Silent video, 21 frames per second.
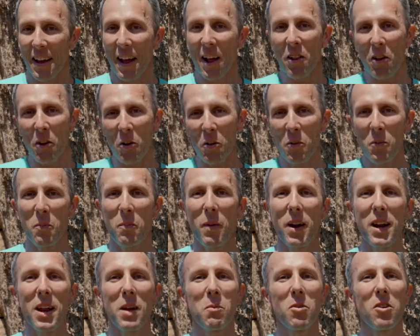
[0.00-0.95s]
Hello,
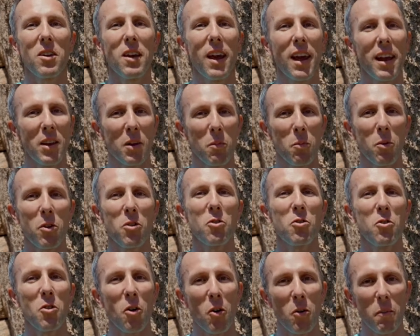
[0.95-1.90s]
my name's Caleb with
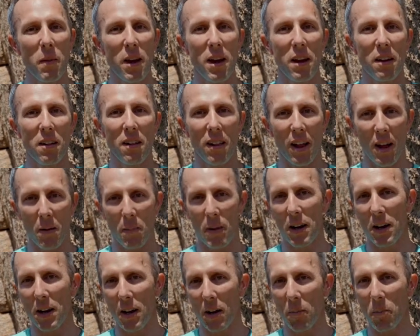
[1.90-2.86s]
StoneMan
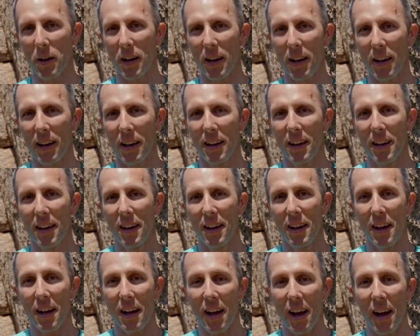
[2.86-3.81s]
Climbing Company.
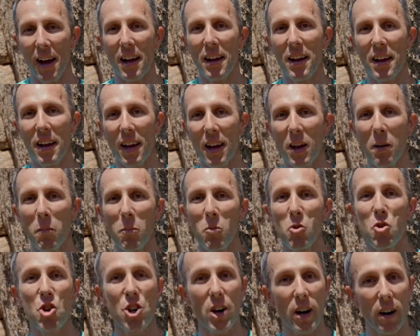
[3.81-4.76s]
I am
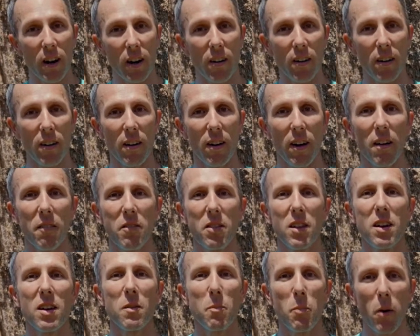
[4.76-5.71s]
chair of
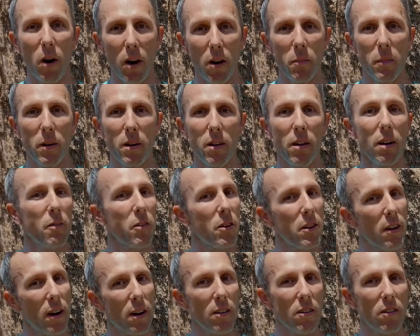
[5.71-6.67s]
the Department of
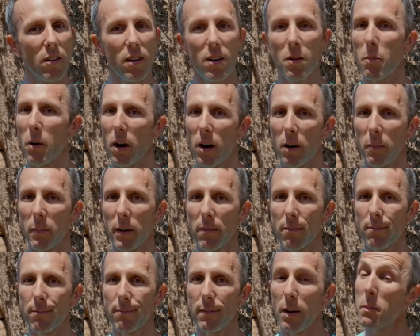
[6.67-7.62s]
Redundancy Department.
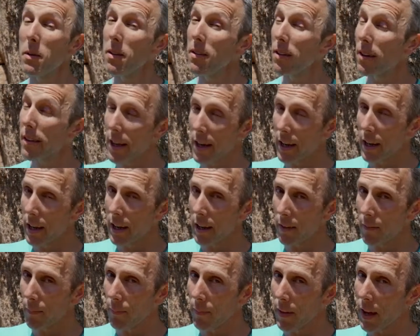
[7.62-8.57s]
Let me say that
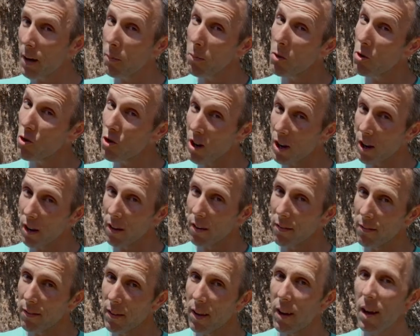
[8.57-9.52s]
again. I am the chair
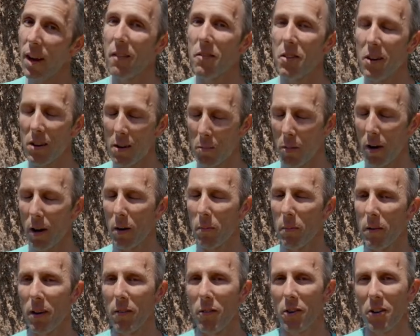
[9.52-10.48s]
of the
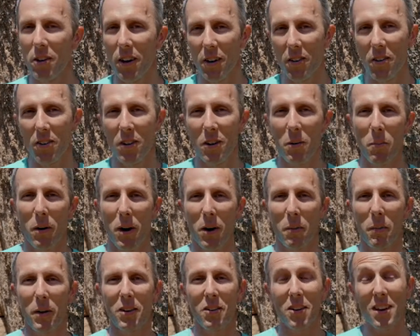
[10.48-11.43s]
Department of Redundancy
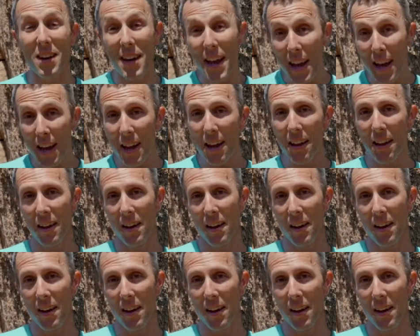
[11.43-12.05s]
Department. Today,